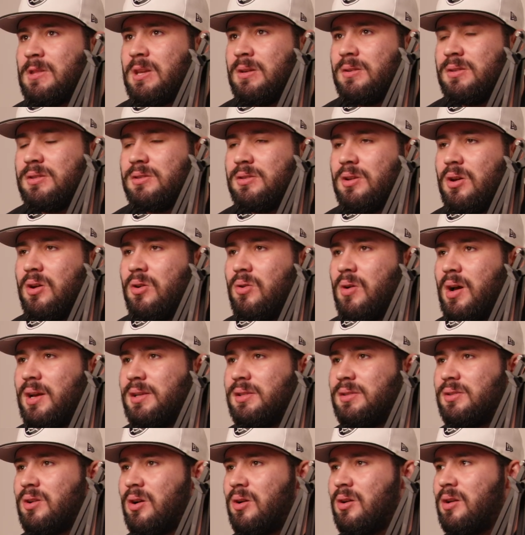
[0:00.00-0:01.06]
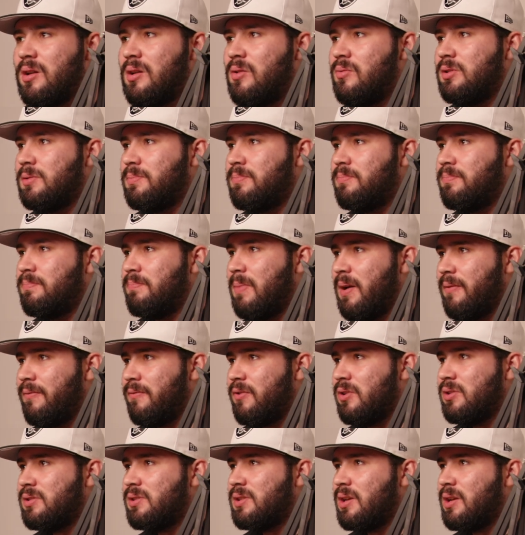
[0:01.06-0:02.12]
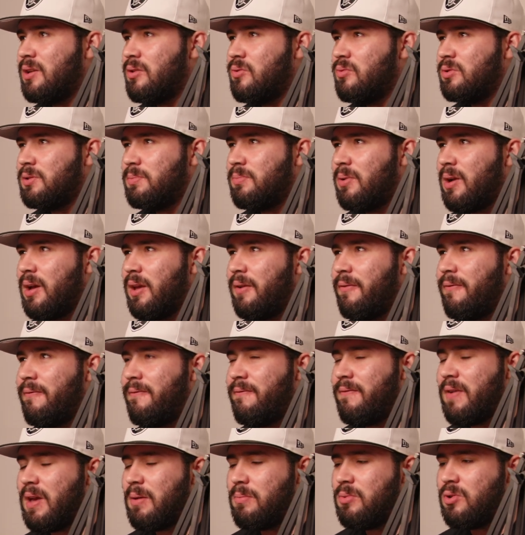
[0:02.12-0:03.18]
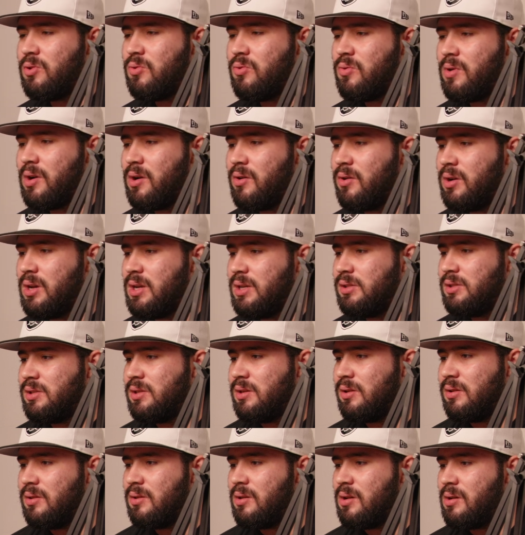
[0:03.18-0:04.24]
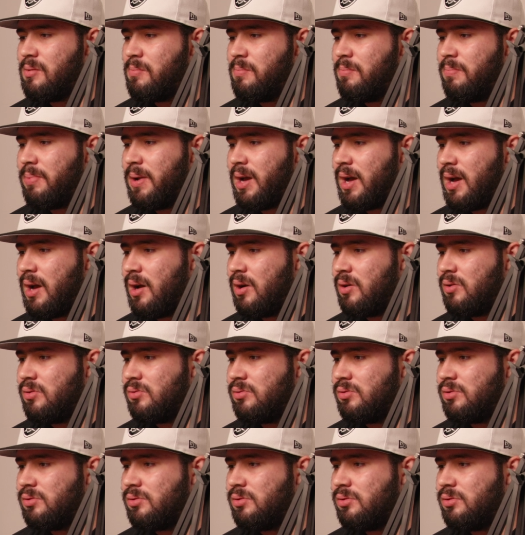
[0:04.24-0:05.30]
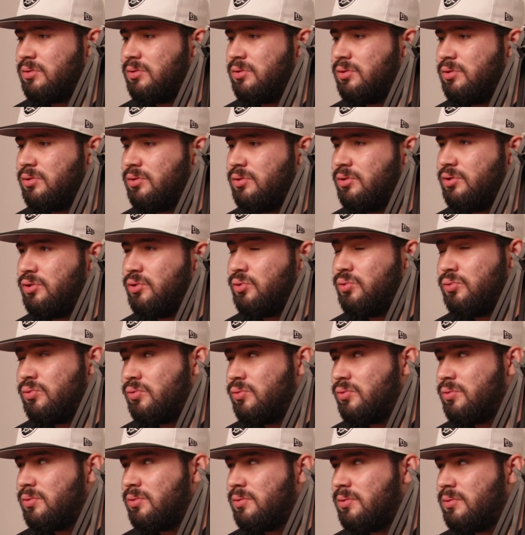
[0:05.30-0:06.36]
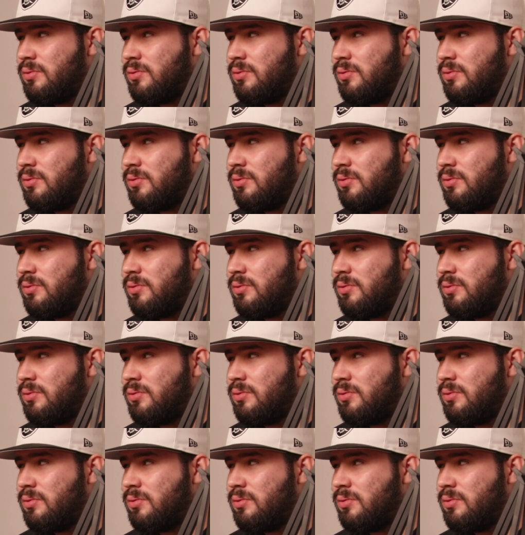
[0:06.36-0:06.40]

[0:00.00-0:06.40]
So I started, my first cycle was probably February till about June.